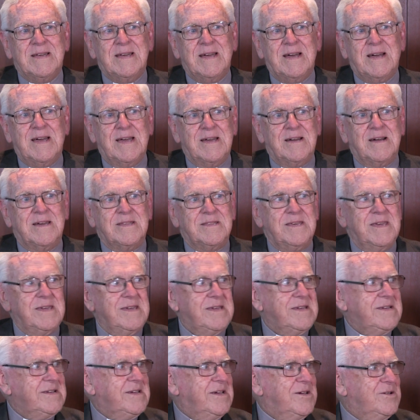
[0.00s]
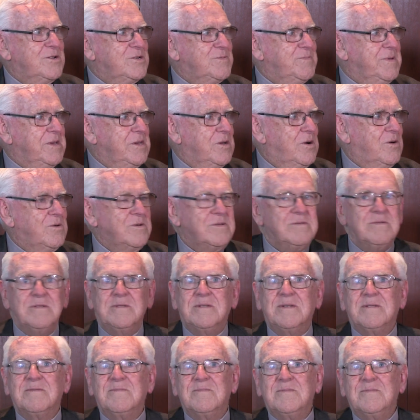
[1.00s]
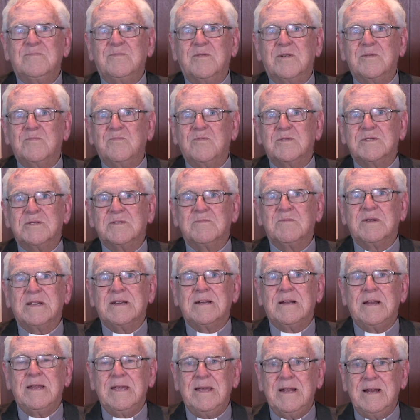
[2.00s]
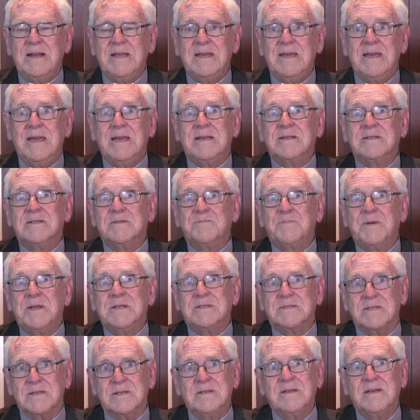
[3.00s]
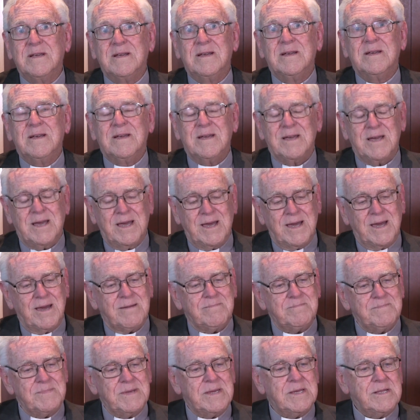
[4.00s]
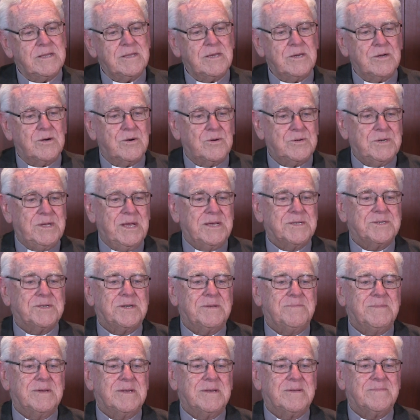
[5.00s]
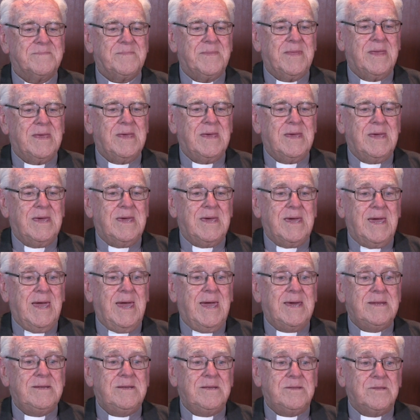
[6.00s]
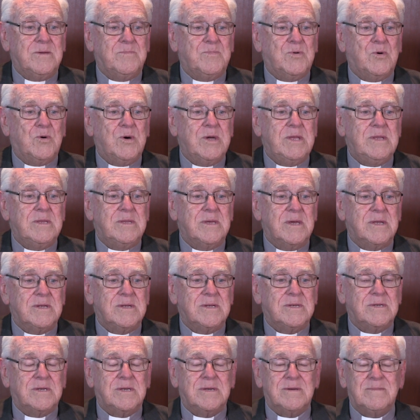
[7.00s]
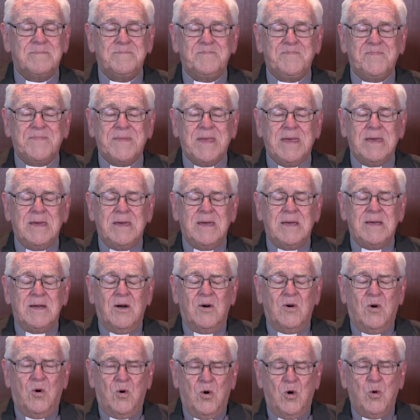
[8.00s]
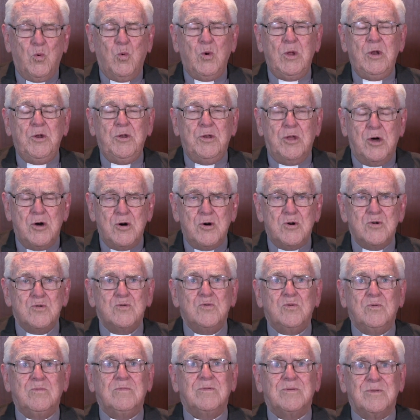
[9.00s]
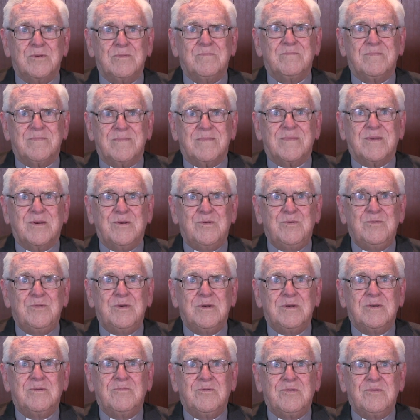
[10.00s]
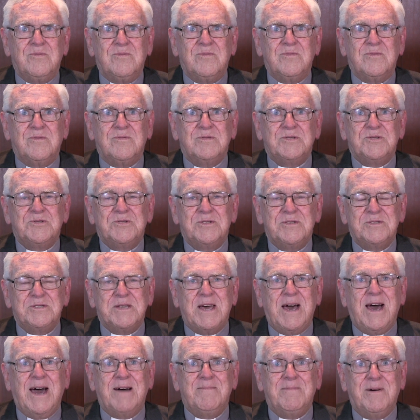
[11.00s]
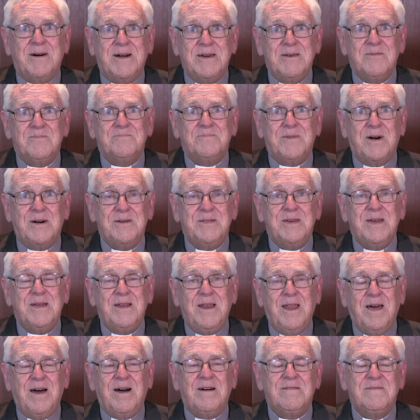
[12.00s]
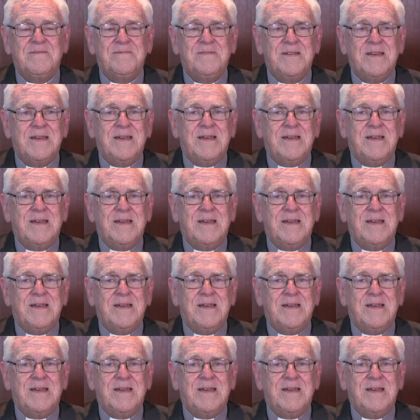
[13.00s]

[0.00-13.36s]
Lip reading: I think goes beyond what was clearly explicit in the Old Testament. And the point that all will know who the Christians are by their love